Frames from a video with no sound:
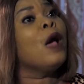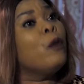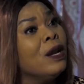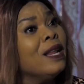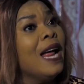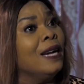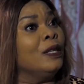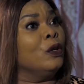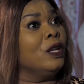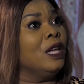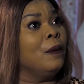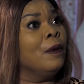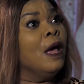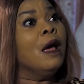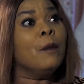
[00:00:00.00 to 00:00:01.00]
I will handle
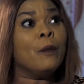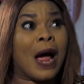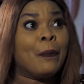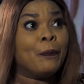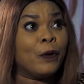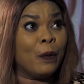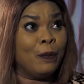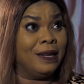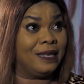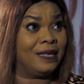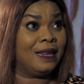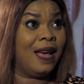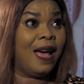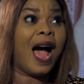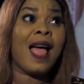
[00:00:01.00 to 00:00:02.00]
him. I
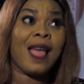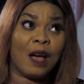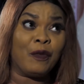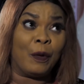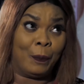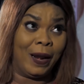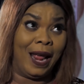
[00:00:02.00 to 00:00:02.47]
promise, I have a